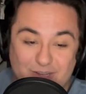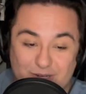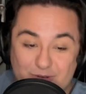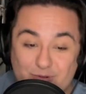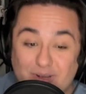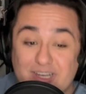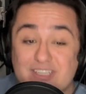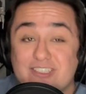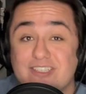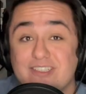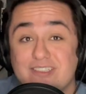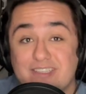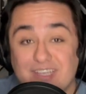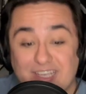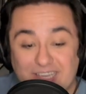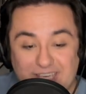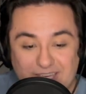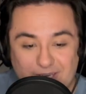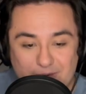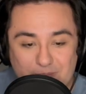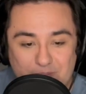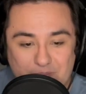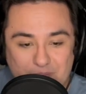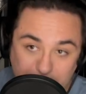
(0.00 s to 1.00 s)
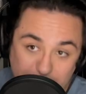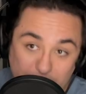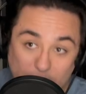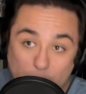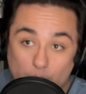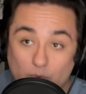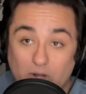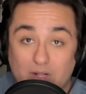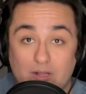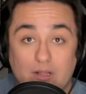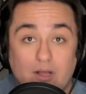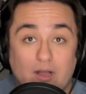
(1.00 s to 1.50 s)
question. Thank you.
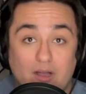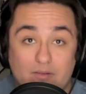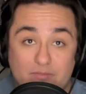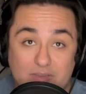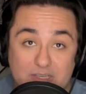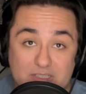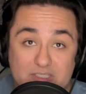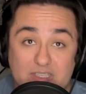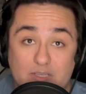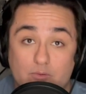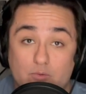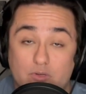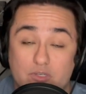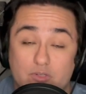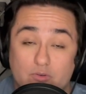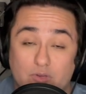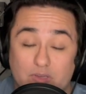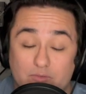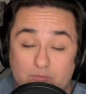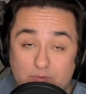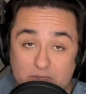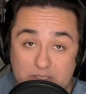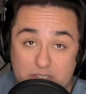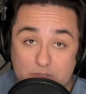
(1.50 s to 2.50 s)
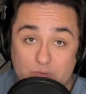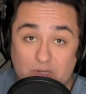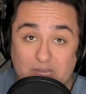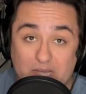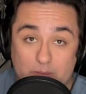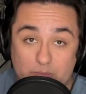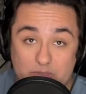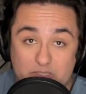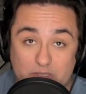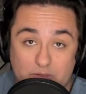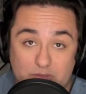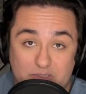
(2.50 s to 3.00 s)
Well, obviously we're doing visual
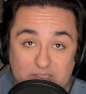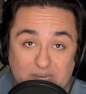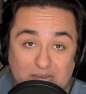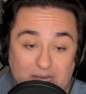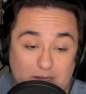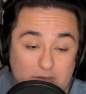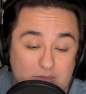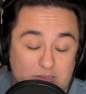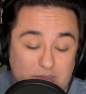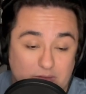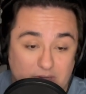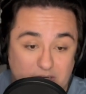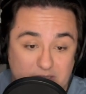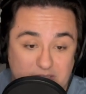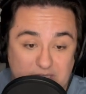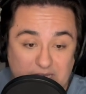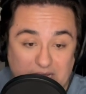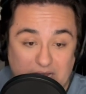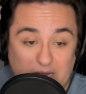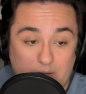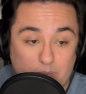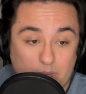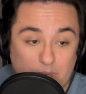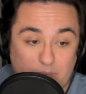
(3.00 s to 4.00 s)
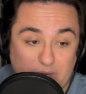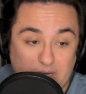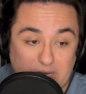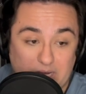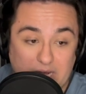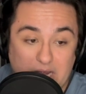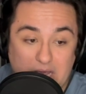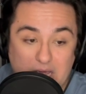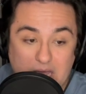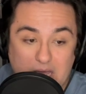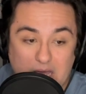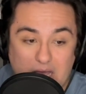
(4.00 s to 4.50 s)
episodes now, so there's that. But
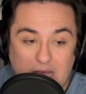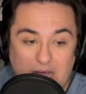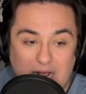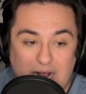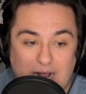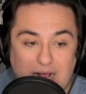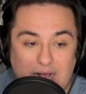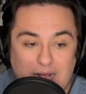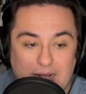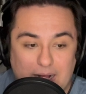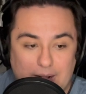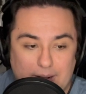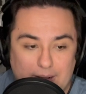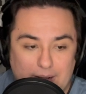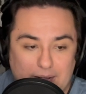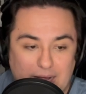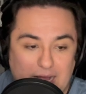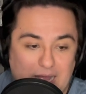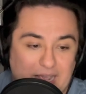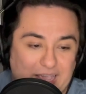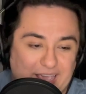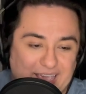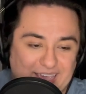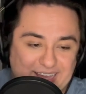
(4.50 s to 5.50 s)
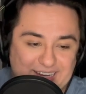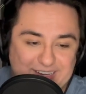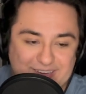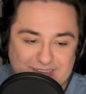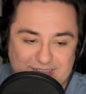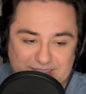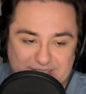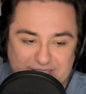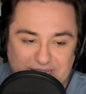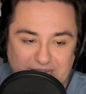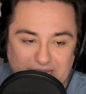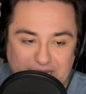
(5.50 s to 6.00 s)
I hate to
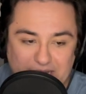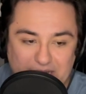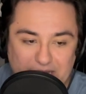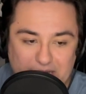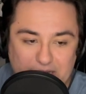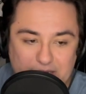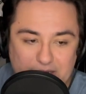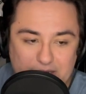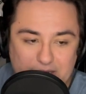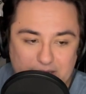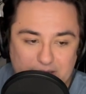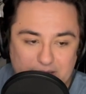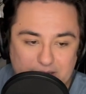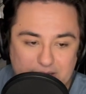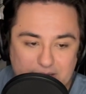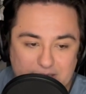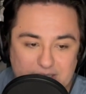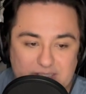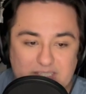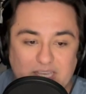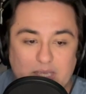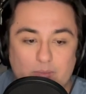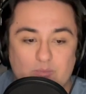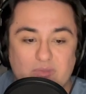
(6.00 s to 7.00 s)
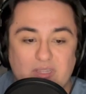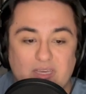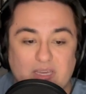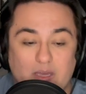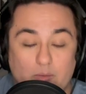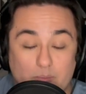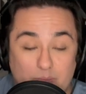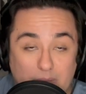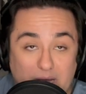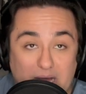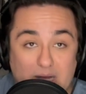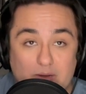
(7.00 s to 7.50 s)
say the same thing
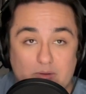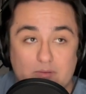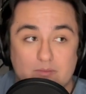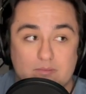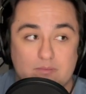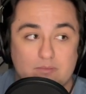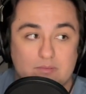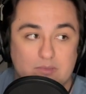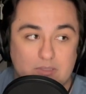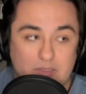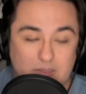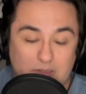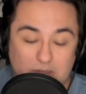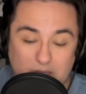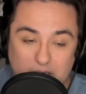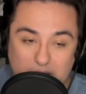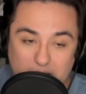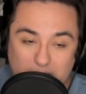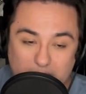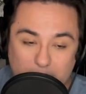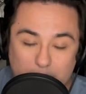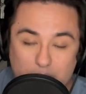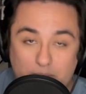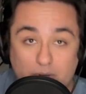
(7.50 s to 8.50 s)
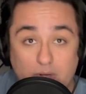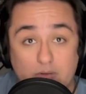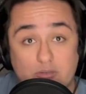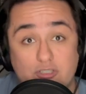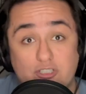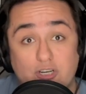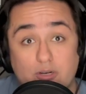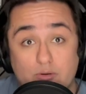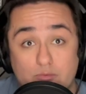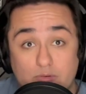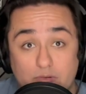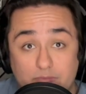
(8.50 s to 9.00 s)
about
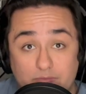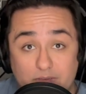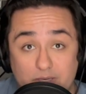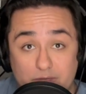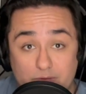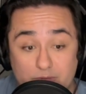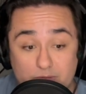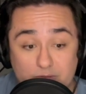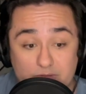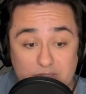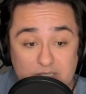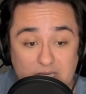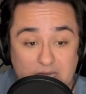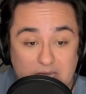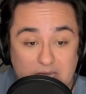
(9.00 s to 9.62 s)
post-show reviews,